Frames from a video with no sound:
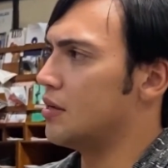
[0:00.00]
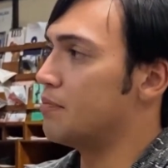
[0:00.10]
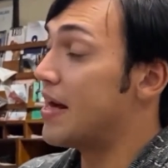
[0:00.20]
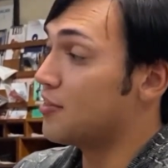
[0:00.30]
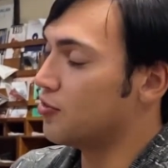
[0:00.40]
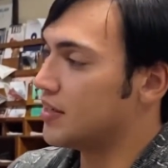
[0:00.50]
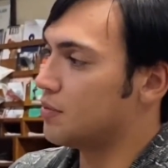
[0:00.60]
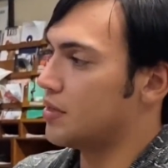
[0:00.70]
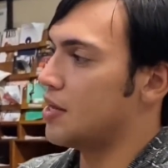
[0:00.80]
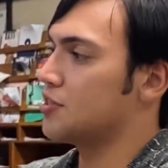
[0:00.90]
Mandarin,
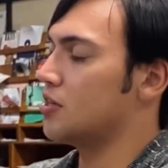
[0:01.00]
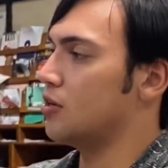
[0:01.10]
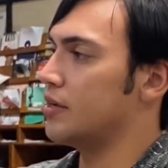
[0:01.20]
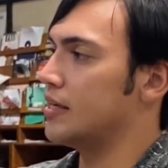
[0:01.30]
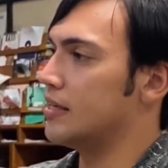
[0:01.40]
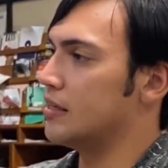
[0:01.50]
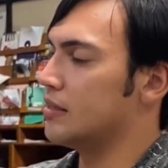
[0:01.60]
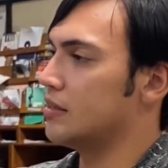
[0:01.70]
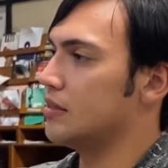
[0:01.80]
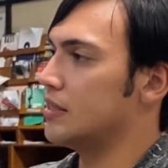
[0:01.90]
but also in
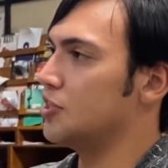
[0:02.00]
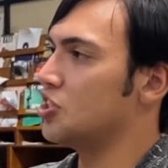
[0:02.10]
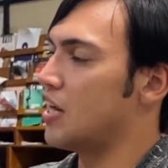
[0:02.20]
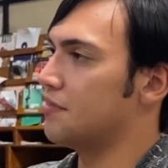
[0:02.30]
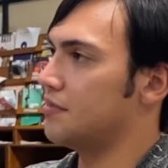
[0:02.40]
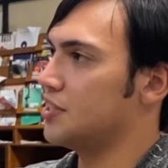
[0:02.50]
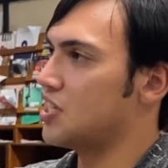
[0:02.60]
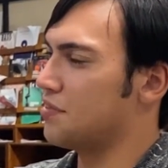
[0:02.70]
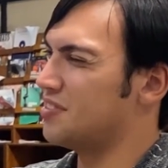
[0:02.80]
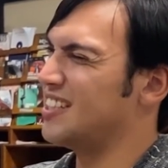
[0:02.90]

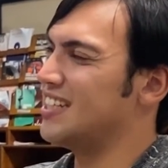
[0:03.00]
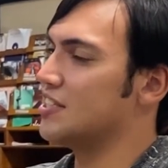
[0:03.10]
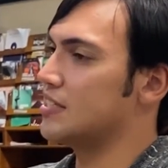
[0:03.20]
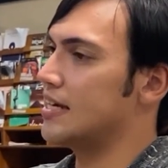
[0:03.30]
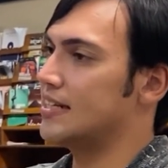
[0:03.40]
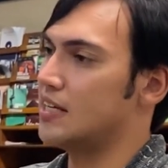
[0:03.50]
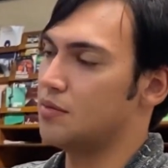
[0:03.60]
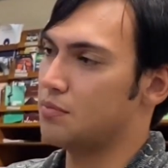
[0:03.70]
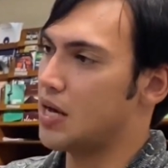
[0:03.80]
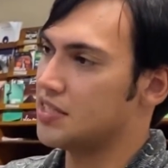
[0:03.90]
Javanese, and
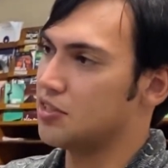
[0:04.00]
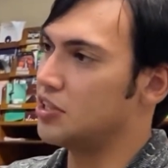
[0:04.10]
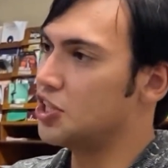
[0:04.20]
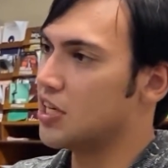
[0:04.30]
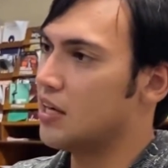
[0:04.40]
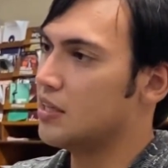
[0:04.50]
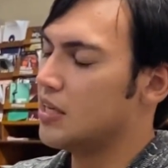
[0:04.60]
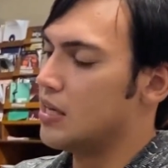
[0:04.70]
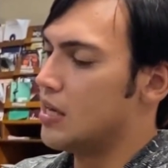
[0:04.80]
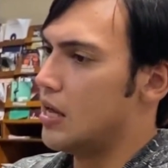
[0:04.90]
then past Indonesia.
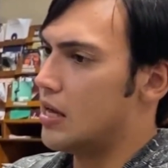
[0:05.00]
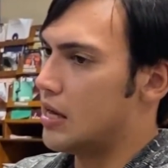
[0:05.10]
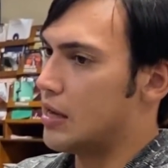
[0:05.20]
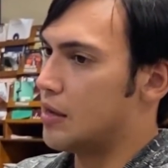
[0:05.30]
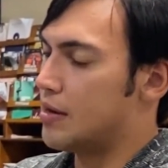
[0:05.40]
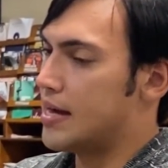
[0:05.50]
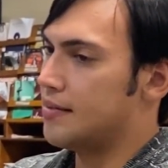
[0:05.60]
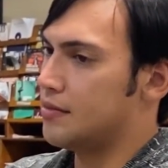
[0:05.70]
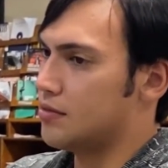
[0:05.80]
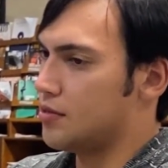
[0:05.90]

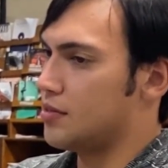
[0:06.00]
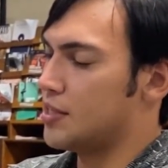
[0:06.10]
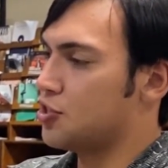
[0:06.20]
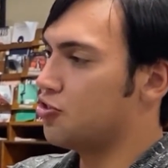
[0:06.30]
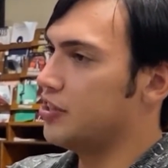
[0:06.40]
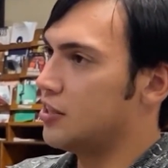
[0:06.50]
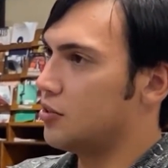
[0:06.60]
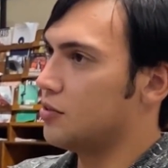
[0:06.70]
And there's three